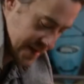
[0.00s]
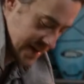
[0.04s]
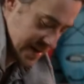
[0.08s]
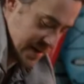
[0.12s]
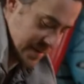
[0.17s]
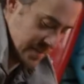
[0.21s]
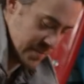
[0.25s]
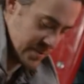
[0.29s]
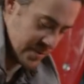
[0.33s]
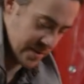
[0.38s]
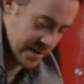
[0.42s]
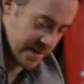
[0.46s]
to
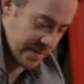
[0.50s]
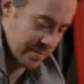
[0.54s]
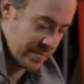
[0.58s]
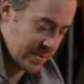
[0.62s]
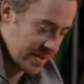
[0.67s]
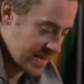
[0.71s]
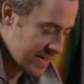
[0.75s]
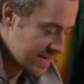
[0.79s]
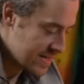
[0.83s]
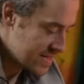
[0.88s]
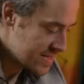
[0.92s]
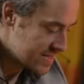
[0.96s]
put in
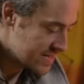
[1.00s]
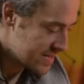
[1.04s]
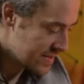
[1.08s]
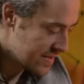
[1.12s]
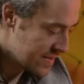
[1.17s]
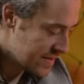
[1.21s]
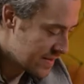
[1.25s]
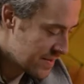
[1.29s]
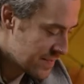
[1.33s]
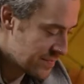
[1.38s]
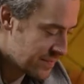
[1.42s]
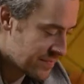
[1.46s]
place.
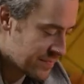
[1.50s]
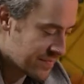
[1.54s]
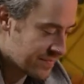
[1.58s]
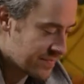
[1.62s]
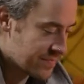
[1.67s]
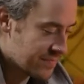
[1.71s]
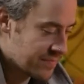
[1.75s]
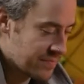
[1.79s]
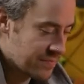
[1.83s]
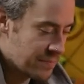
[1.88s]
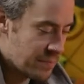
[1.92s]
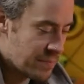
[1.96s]

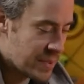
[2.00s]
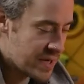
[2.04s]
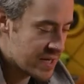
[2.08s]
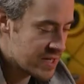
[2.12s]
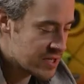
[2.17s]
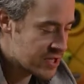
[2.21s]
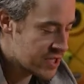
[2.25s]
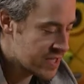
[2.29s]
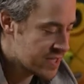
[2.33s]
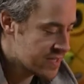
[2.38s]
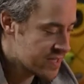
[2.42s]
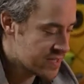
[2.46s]

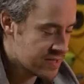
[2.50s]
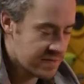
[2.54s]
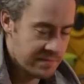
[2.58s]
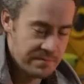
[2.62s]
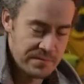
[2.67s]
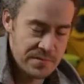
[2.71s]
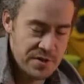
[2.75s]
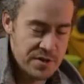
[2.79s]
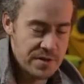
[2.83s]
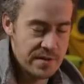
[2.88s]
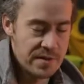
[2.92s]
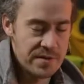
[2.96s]
Bungees,
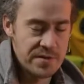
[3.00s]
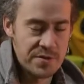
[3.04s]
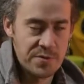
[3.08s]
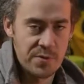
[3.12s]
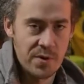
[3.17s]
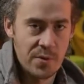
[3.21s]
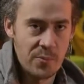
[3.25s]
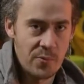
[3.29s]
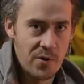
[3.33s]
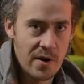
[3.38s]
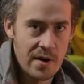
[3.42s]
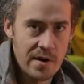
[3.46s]
so you can
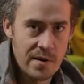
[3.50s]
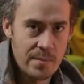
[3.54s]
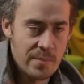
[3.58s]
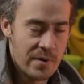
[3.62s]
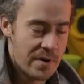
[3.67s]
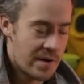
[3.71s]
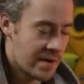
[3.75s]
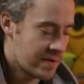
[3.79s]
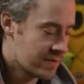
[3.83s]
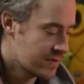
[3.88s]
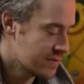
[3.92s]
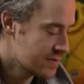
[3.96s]
store water
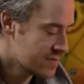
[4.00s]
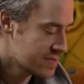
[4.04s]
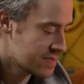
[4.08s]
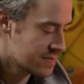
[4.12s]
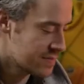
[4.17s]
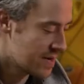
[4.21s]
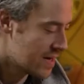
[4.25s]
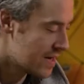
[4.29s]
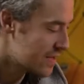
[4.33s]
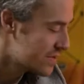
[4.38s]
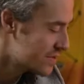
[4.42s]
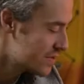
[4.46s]
bottles,
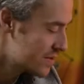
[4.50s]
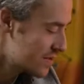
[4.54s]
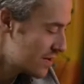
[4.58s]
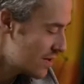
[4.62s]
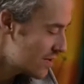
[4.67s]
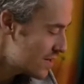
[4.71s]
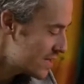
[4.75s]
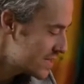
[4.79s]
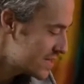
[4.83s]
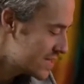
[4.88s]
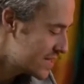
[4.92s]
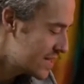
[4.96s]
other
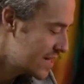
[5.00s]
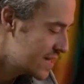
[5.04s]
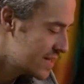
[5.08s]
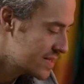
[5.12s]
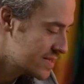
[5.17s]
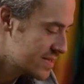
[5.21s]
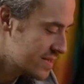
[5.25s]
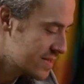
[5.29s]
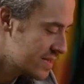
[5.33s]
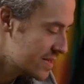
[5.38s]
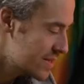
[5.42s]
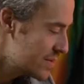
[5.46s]
odds and
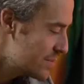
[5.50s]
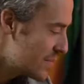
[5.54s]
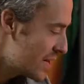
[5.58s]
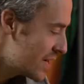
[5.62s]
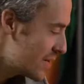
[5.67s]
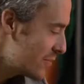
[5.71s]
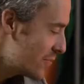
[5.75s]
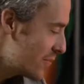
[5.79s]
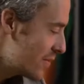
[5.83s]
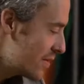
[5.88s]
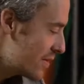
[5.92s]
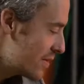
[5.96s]
ends that you
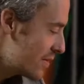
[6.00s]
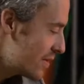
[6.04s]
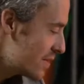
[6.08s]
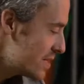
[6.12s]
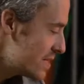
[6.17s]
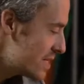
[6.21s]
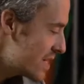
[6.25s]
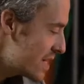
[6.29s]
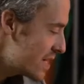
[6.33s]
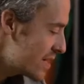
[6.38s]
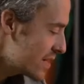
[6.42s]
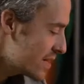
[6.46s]
might want on
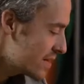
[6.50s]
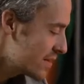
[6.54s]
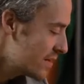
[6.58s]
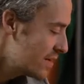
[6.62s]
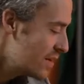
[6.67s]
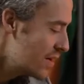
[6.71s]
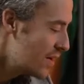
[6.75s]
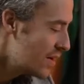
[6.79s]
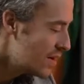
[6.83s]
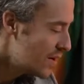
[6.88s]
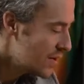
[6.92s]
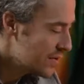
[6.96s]
deck.
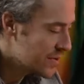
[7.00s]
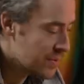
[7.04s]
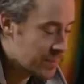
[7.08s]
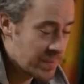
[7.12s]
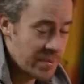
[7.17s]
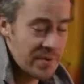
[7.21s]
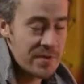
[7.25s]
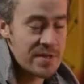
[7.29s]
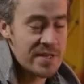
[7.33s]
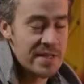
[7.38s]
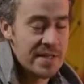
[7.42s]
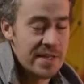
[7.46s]
Although
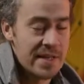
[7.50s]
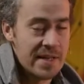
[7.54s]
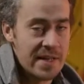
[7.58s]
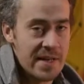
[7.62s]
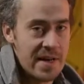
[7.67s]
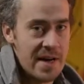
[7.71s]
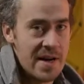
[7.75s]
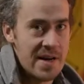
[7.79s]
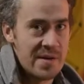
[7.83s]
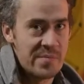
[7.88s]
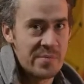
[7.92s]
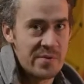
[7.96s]
personally,
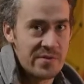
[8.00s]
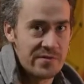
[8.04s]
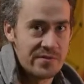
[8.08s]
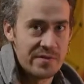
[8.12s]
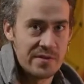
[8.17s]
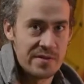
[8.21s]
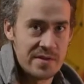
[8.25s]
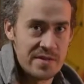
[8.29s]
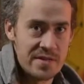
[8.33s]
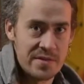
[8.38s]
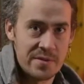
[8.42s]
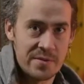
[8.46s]
I
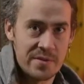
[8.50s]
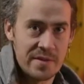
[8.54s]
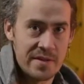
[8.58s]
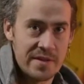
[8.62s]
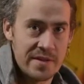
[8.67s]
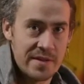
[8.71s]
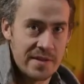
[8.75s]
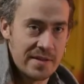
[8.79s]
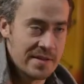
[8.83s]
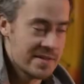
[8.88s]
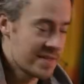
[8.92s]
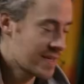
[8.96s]
prefer to store
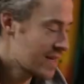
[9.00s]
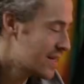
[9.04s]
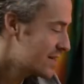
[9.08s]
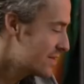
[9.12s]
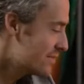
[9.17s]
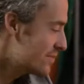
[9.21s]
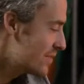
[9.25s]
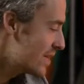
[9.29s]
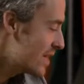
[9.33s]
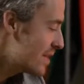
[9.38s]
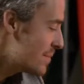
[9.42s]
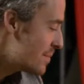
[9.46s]
things kind
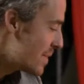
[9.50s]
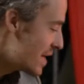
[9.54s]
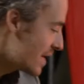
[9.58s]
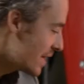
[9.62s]
of in my